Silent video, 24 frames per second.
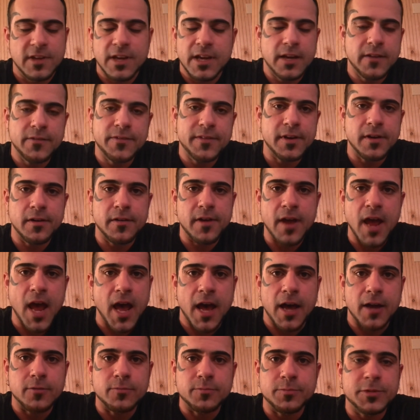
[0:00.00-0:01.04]
And they're
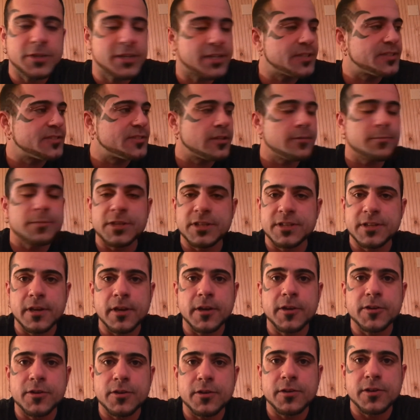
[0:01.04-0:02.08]
not, because let me
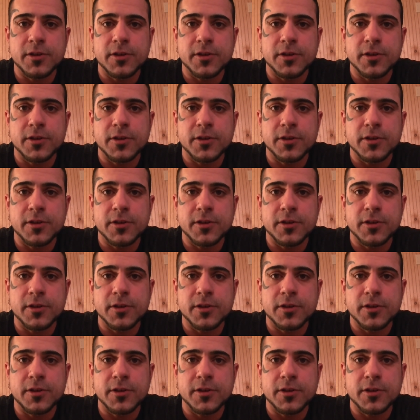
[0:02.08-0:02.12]
tell you,